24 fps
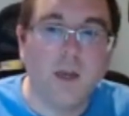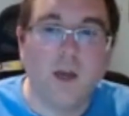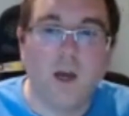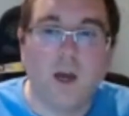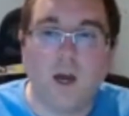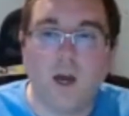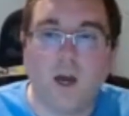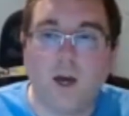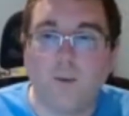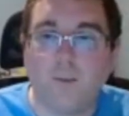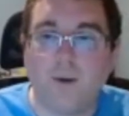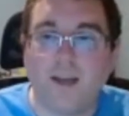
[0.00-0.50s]

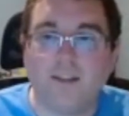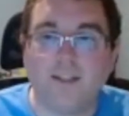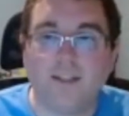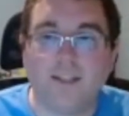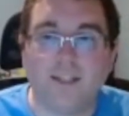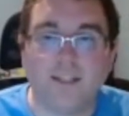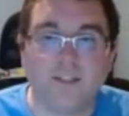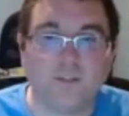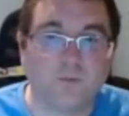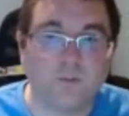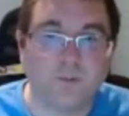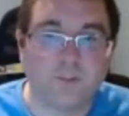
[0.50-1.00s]
I
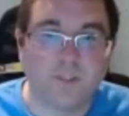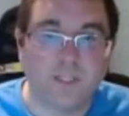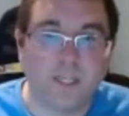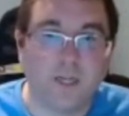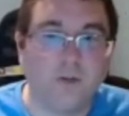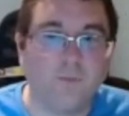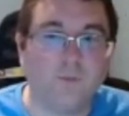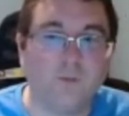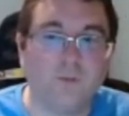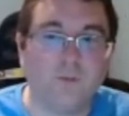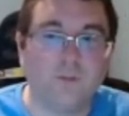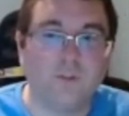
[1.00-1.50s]
think it's really
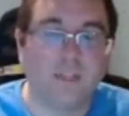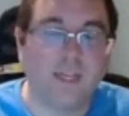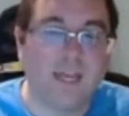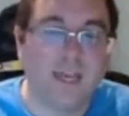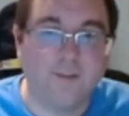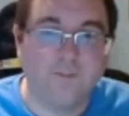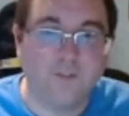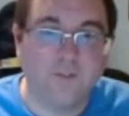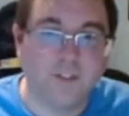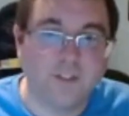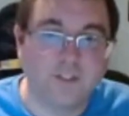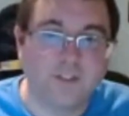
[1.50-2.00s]
helpful to
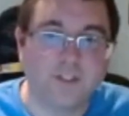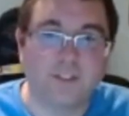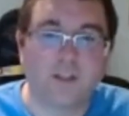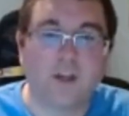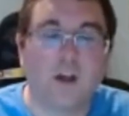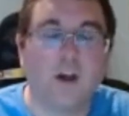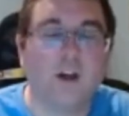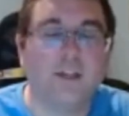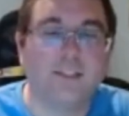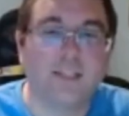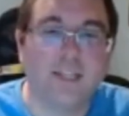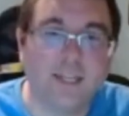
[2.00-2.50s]
have this in
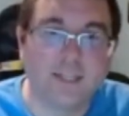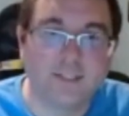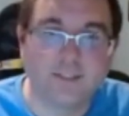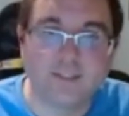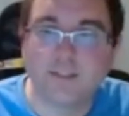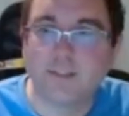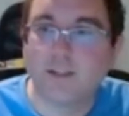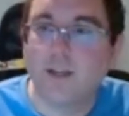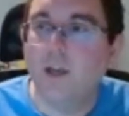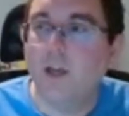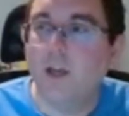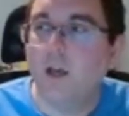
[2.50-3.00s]
context.